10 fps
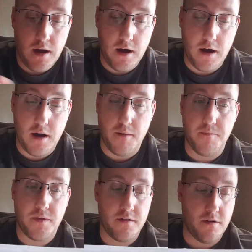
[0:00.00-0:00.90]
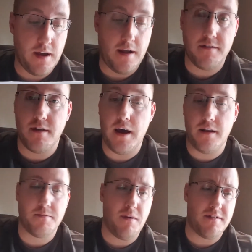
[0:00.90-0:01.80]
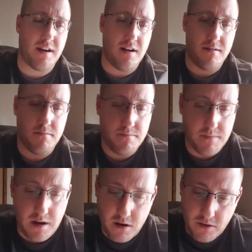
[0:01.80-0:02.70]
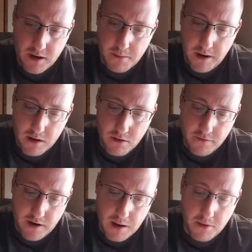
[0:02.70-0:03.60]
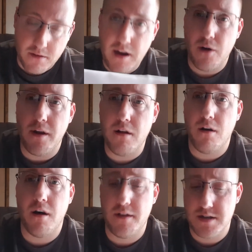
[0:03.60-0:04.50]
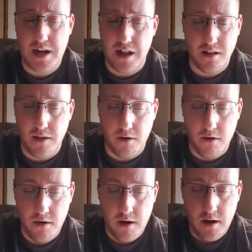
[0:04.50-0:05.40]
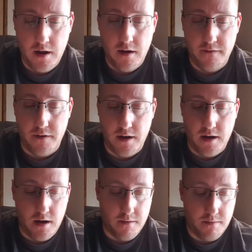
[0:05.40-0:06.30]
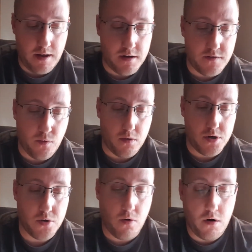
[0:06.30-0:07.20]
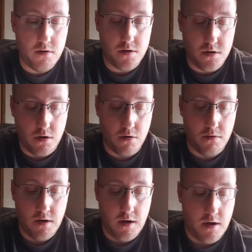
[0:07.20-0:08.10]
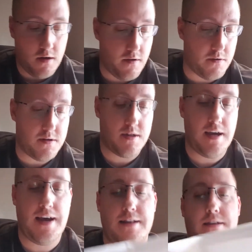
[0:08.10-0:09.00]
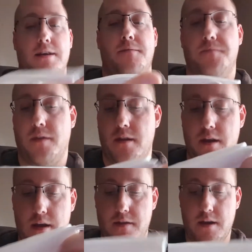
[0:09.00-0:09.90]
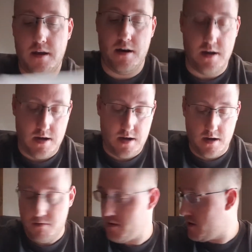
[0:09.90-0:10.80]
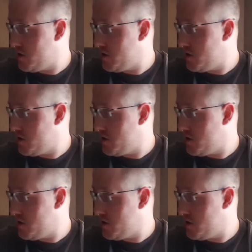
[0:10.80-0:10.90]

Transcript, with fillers: Um, so that's that. It's it's like a I don't know, like a microfiber terry cloth. It's not leather. Uh, that is for sure. So there's that. And then uh, with the